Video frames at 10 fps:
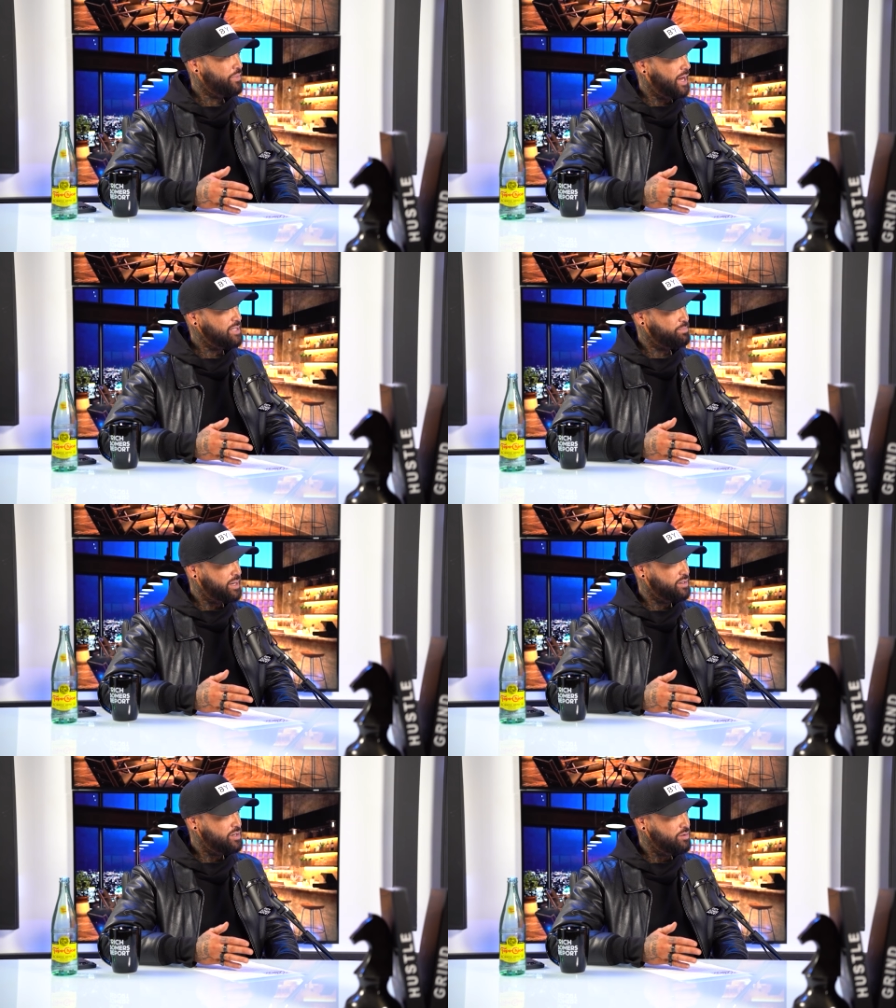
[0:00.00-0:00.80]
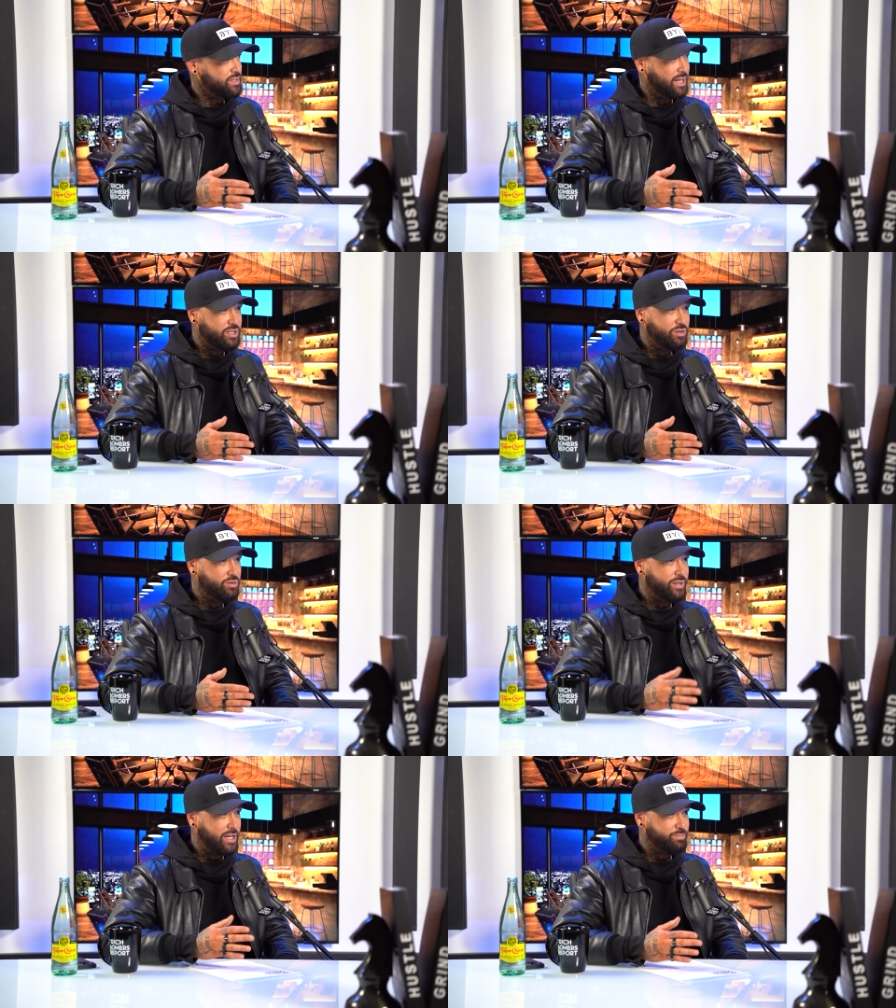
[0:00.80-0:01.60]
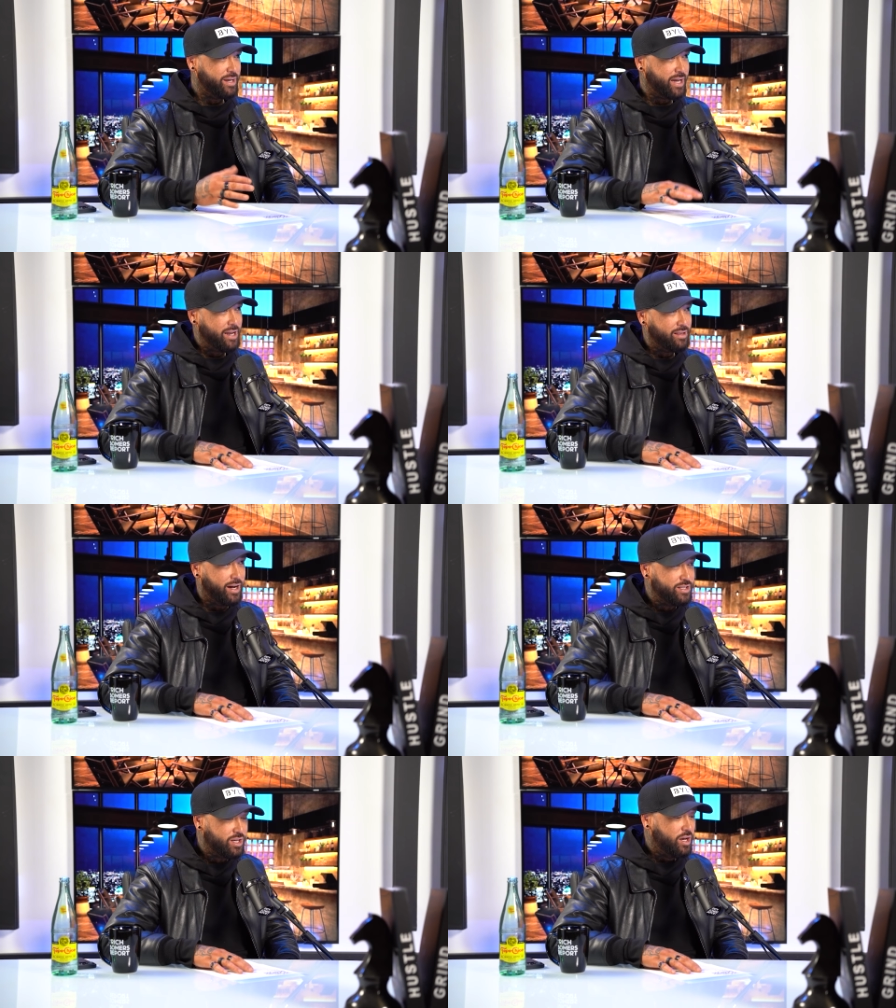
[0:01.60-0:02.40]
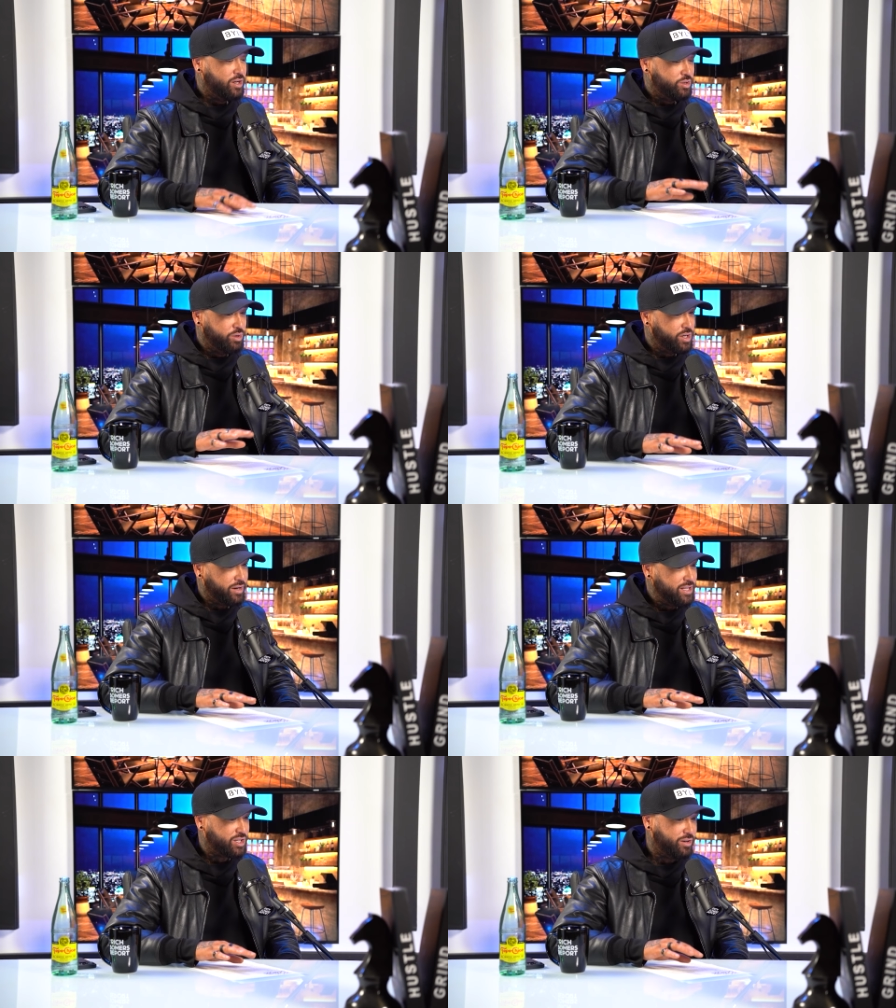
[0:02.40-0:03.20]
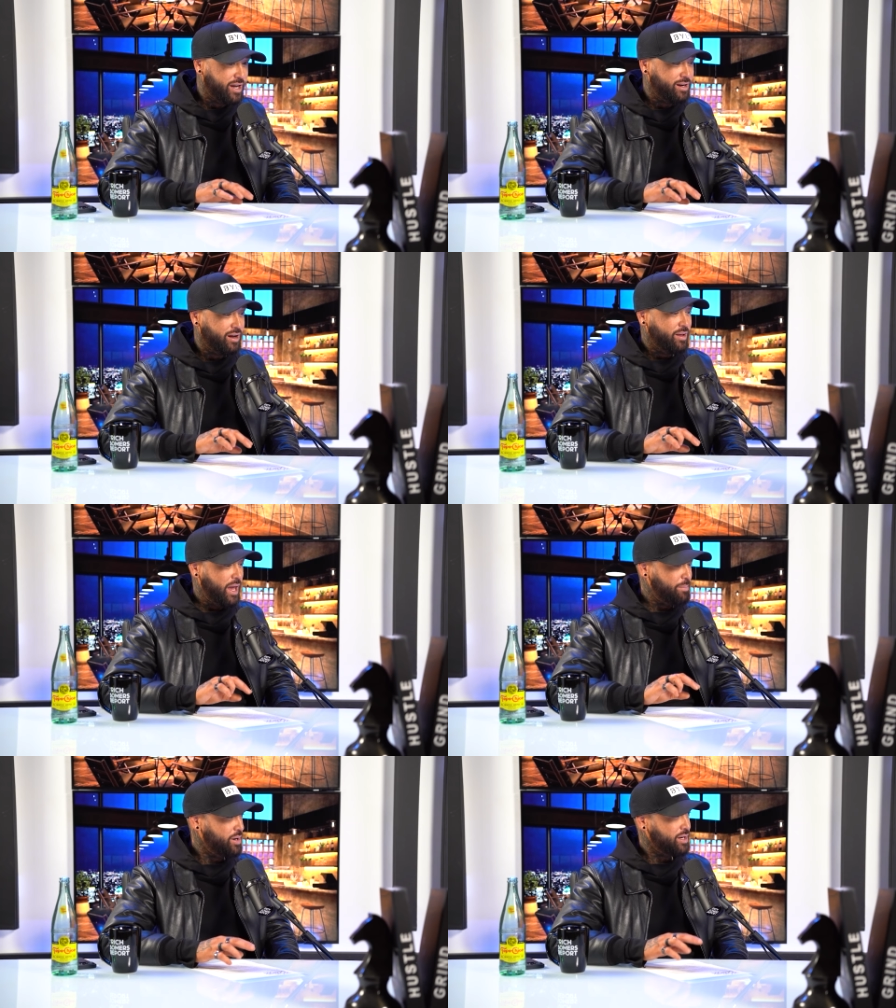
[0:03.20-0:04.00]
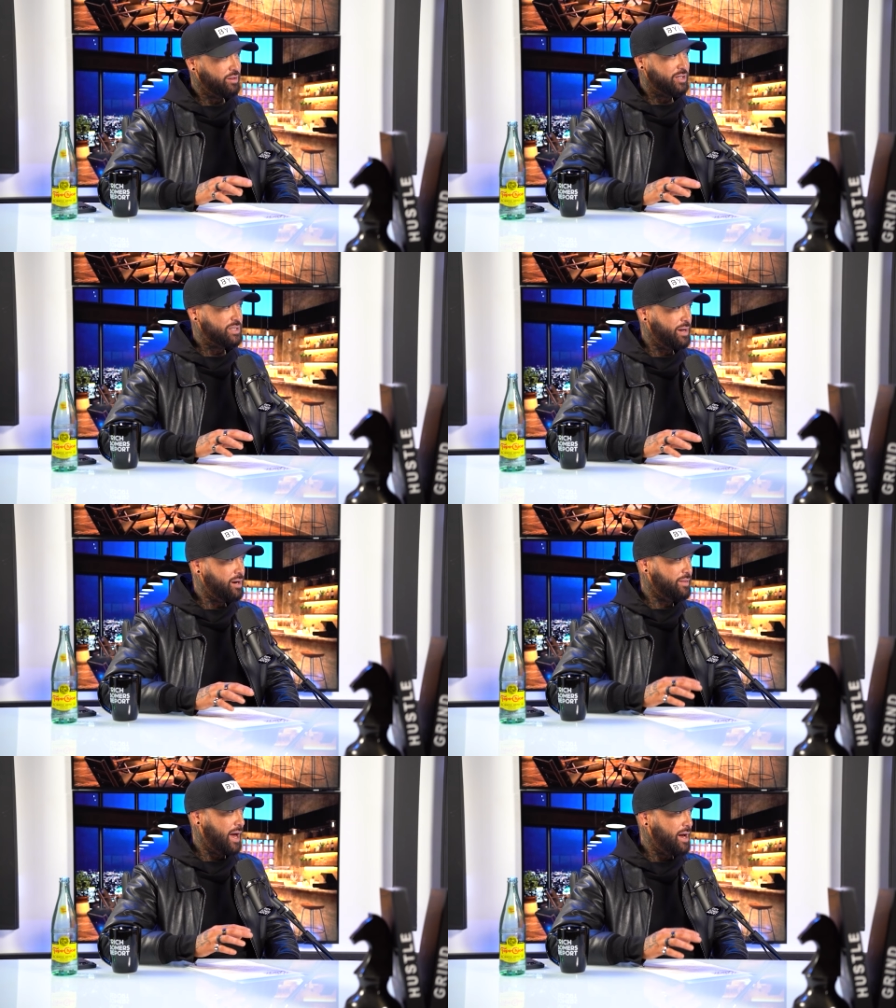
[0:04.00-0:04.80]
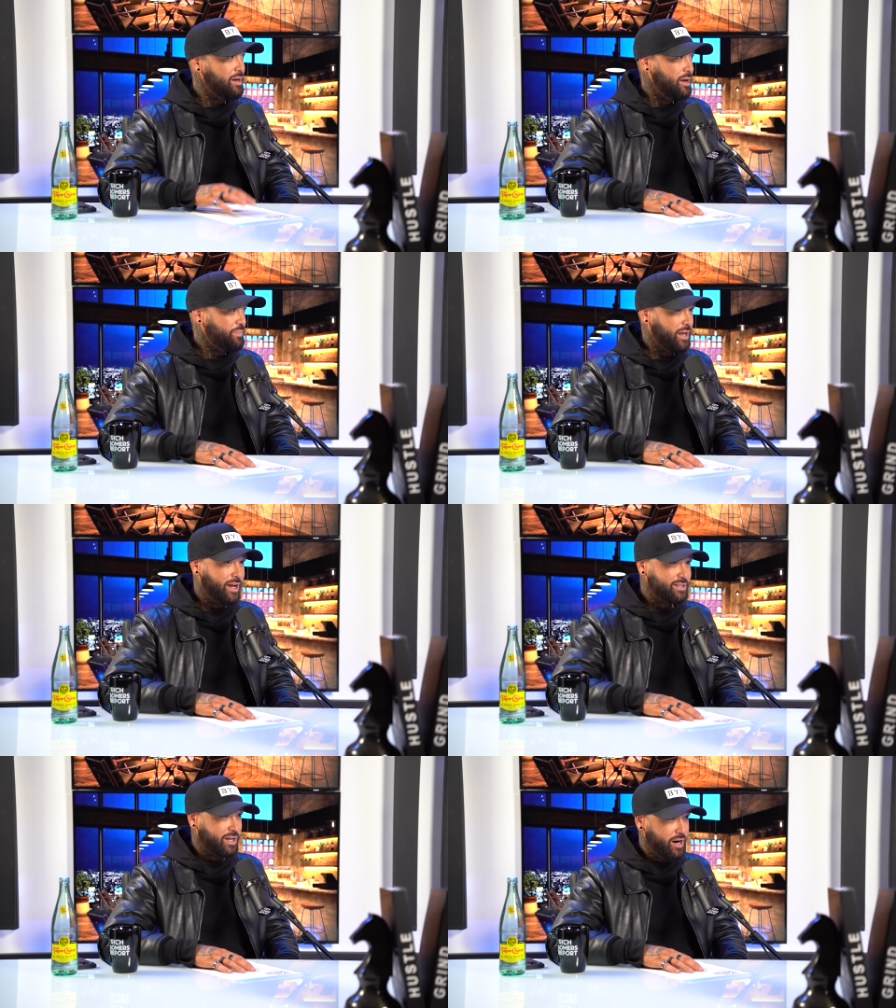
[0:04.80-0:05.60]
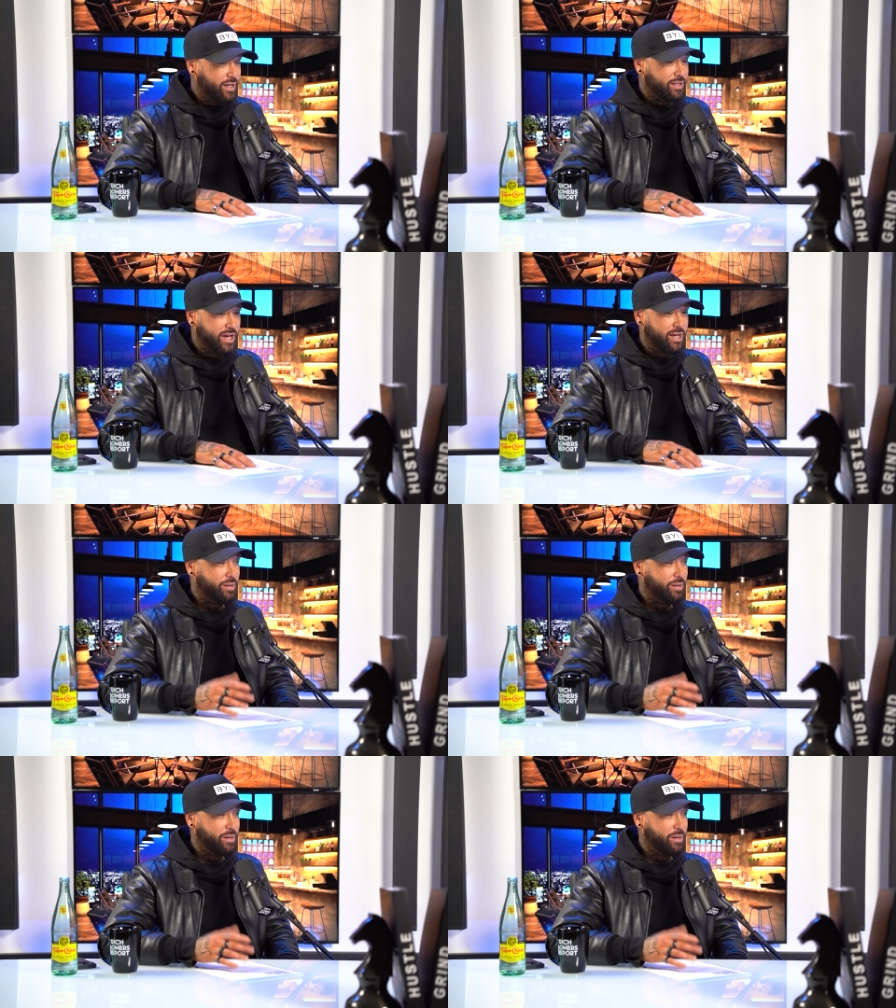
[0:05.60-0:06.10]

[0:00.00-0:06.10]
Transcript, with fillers: That's big news. That's new. That's big headlines. Do a green screen and put your little spin on that and ask the audience, hey,